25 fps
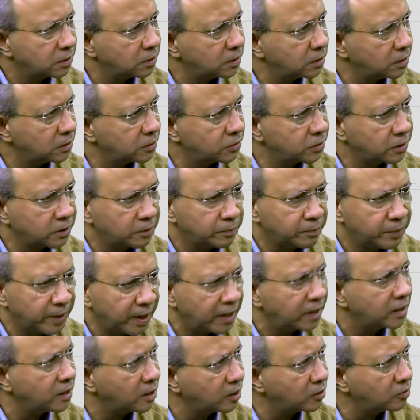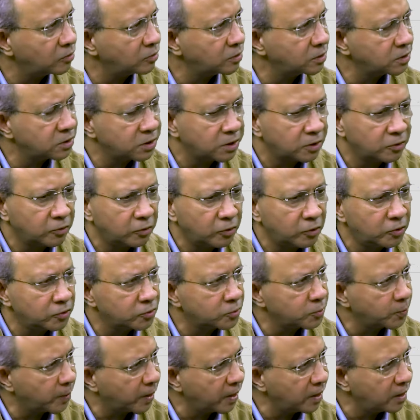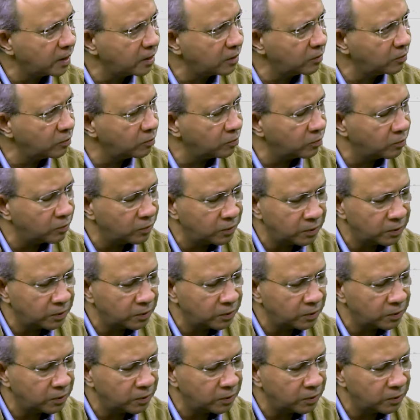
Is it a breakdown? Is it going to spiral